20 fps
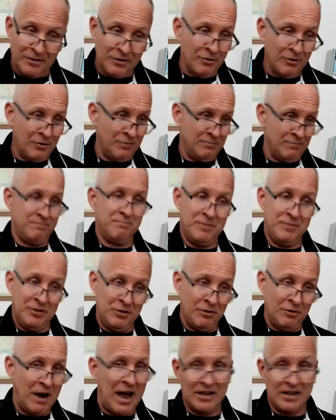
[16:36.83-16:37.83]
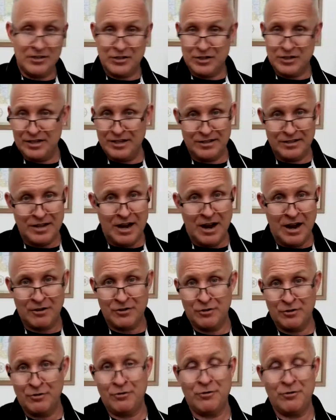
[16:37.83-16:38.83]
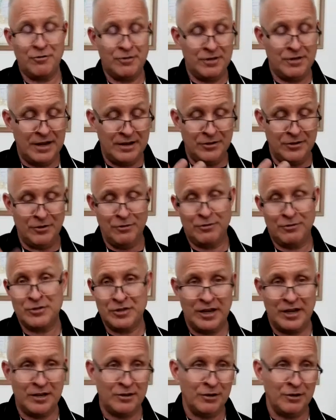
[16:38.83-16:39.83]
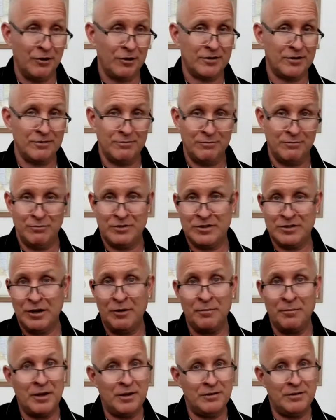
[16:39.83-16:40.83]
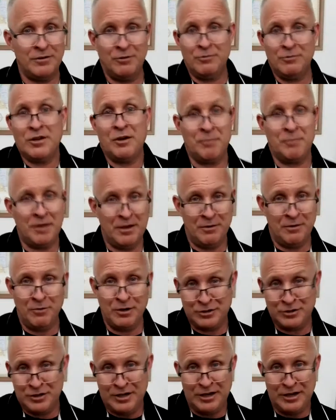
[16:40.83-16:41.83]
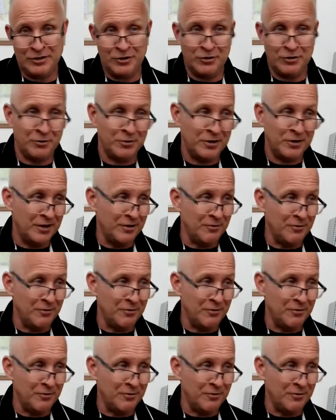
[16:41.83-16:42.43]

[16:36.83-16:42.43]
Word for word: you're you're asking the doctor and you're saying, look, tell me, you tell me, what should I do?